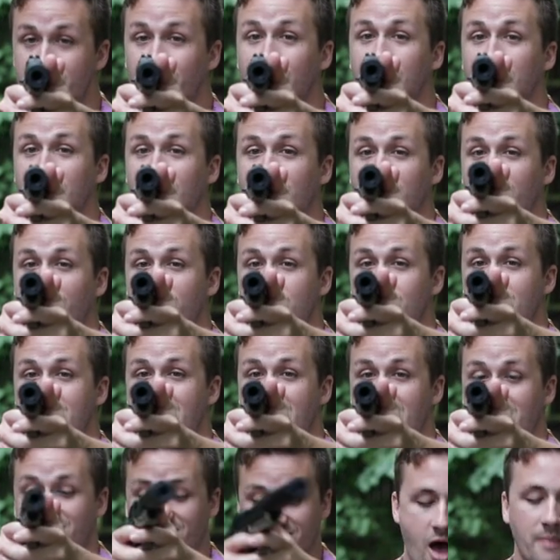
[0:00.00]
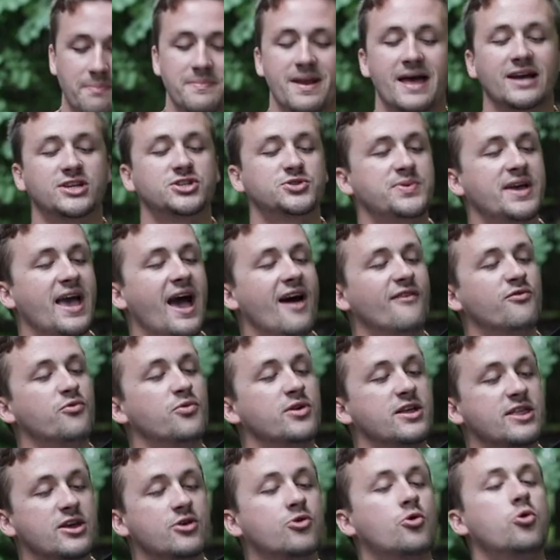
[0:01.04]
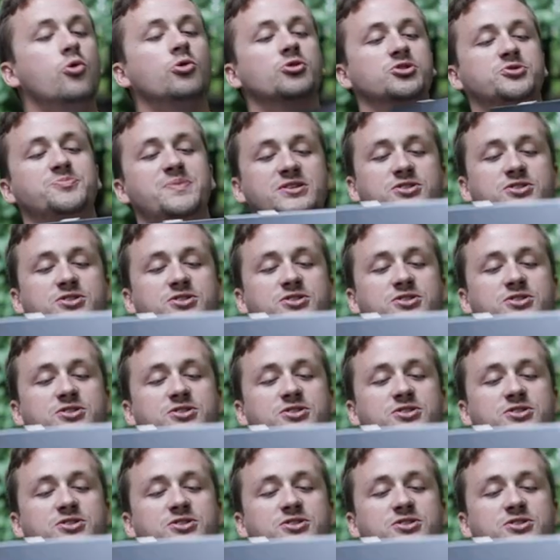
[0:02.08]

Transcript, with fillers: Good luck if you can get it. Up next, we have one of the coolest